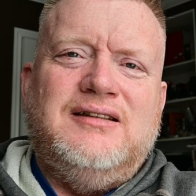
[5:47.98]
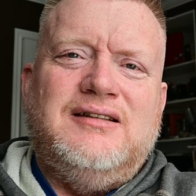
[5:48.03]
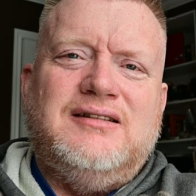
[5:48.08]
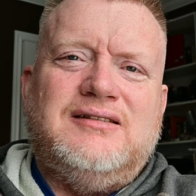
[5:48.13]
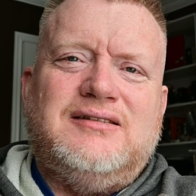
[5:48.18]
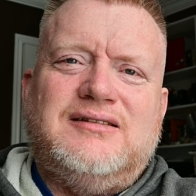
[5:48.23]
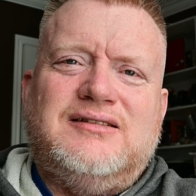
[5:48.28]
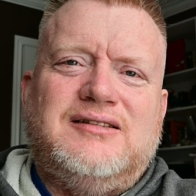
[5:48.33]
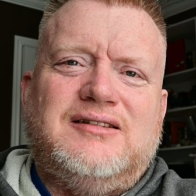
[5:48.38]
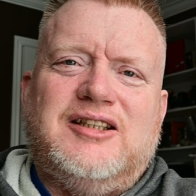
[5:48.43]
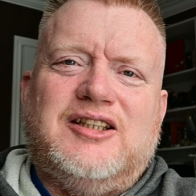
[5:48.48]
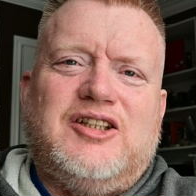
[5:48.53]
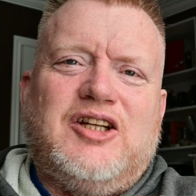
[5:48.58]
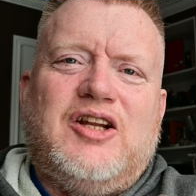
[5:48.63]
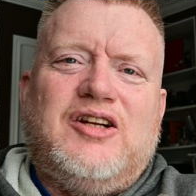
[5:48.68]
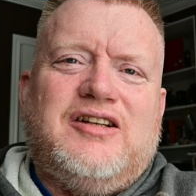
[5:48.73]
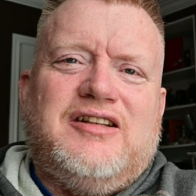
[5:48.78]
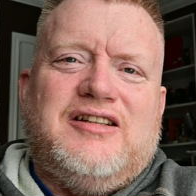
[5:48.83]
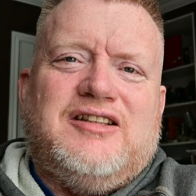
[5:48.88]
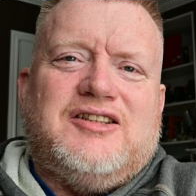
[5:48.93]

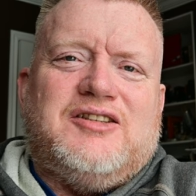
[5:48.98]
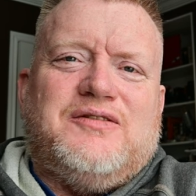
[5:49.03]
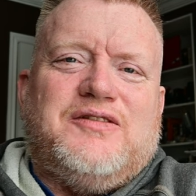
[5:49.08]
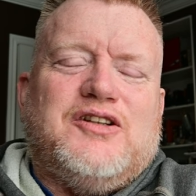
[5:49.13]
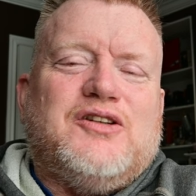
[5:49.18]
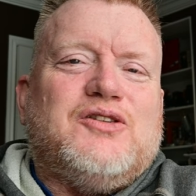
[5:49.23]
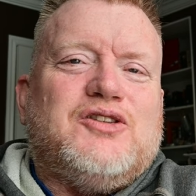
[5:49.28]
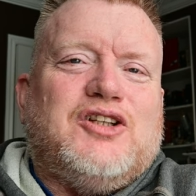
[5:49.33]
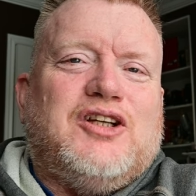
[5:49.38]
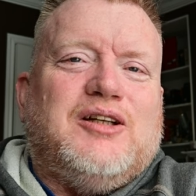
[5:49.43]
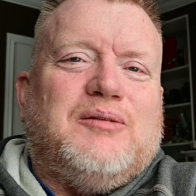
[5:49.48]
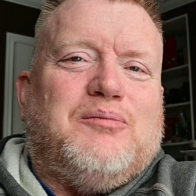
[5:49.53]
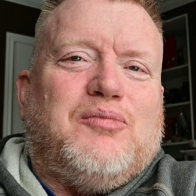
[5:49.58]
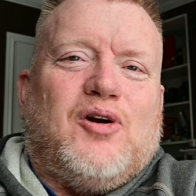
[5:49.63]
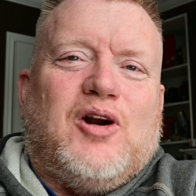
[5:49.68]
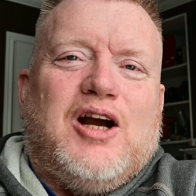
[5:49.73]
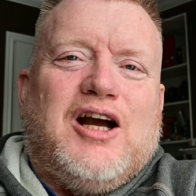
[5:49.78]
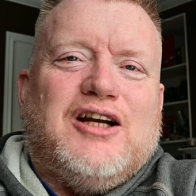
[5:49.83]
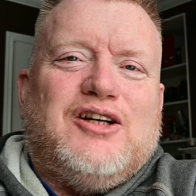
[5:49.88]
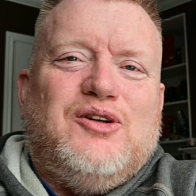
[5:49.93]
of this feels like
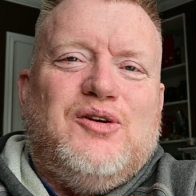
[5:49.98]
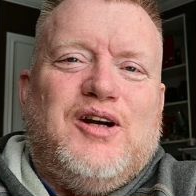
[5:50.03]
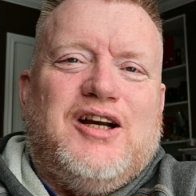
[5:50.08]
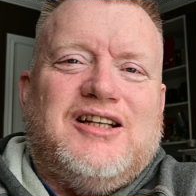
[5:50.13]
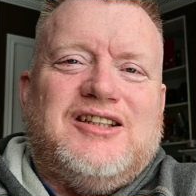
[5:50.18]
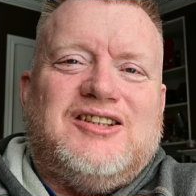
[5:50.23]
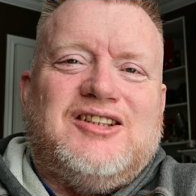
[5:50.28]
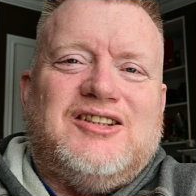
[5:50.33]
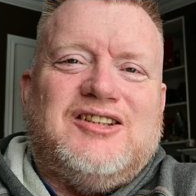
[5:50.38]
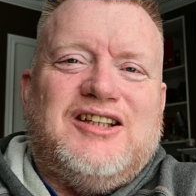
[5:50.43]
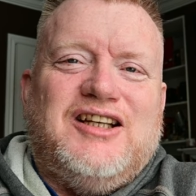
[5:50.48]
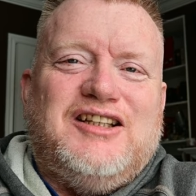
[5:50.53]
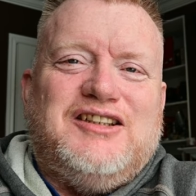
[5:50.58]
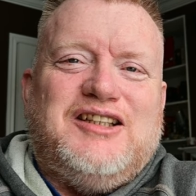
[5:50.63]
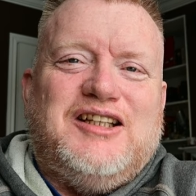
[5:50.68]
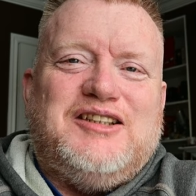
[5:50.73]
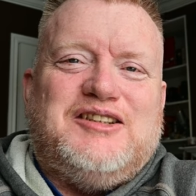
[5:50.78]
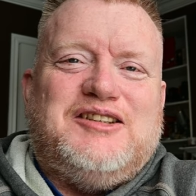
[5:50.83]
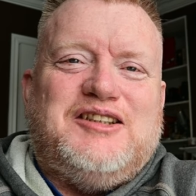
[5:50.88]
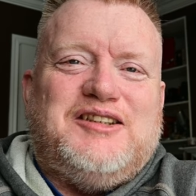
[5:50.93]
progress.
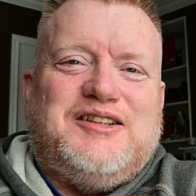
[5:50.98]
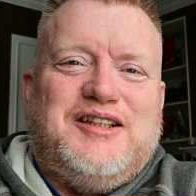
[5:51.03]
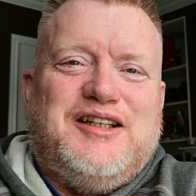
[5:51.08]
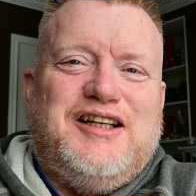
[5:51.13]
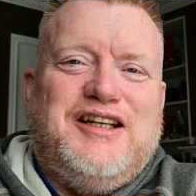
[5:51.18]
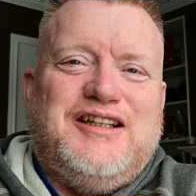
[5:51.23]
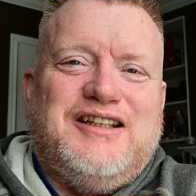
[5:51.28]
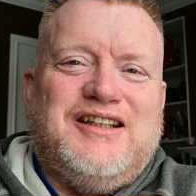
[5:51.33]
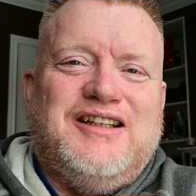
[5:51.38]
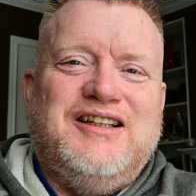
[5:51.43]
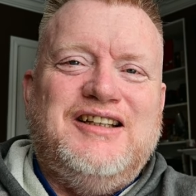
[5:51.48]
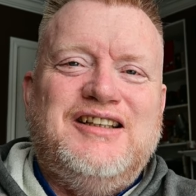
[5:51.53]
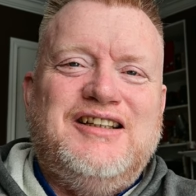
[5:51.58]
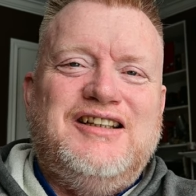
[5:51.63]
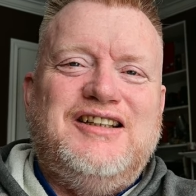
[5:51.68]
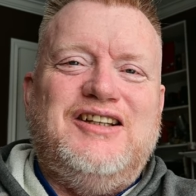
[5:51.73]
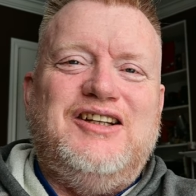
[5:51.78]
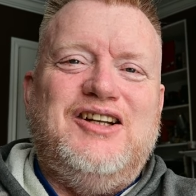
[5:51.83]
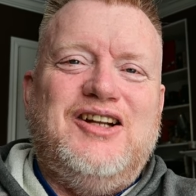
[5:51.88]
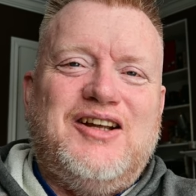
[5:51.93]
That's the thing.
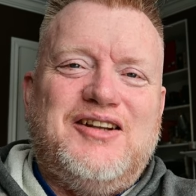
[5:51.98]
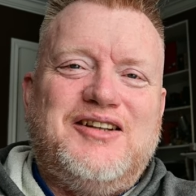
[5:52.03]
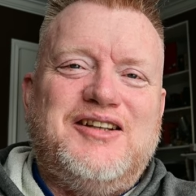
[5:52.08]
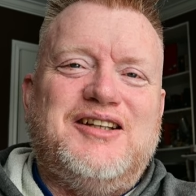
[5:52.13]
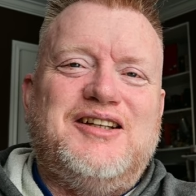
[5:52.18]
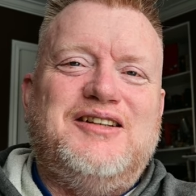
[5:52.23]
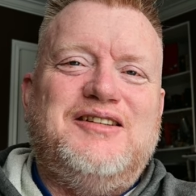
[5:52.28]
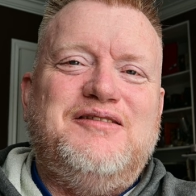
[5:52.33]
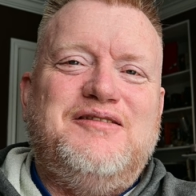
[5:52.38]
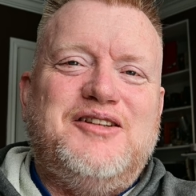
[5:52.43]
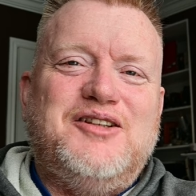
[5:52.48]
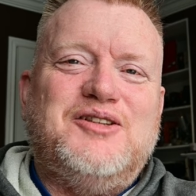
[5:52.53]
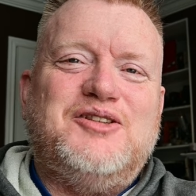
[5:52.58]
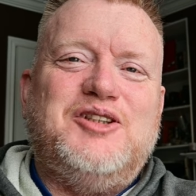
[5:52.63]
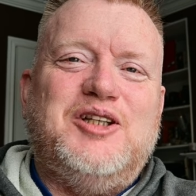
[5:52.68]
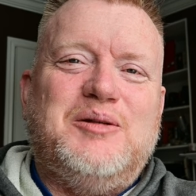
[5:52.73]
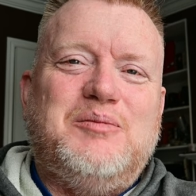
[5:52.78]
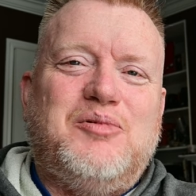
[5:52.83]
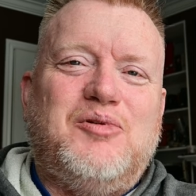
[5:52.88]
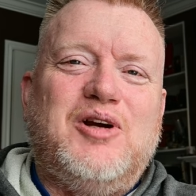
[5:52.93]
Nothing feels
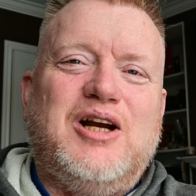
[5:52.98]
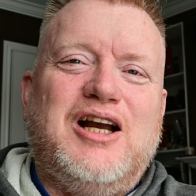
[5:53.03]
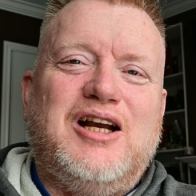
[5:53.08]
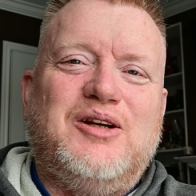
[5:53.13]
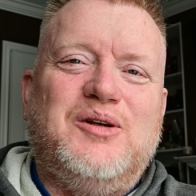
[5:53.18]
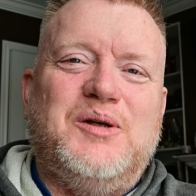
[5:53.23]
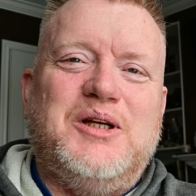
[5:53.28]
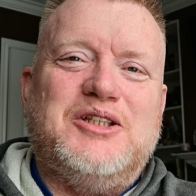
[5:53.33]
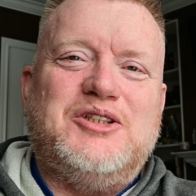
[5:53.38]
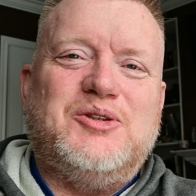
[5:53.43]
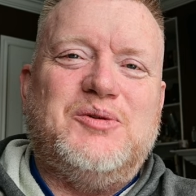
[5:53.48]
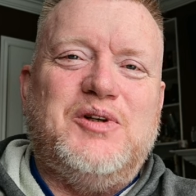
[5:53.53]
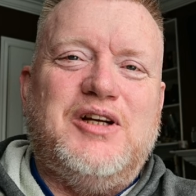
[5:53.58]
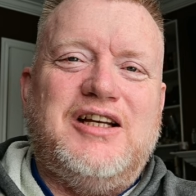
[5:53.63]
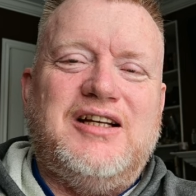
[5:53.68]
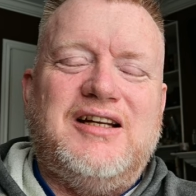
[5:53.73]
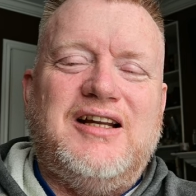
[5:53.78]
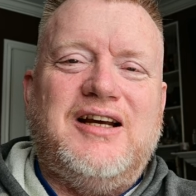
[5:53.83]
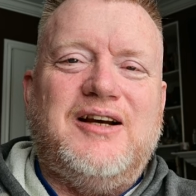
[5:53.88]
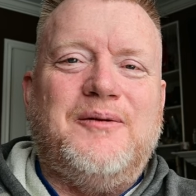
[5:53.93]
like progress
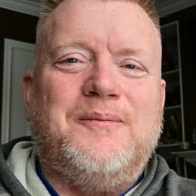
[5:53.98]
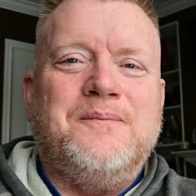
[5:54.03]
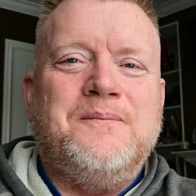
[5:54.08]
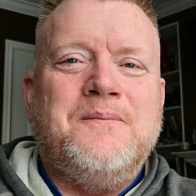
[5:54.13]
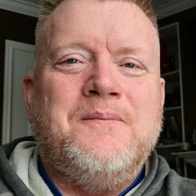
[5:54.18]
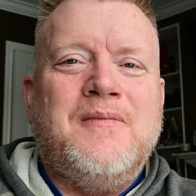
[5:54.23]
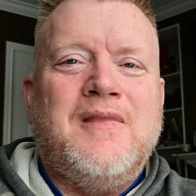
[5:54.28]
right now.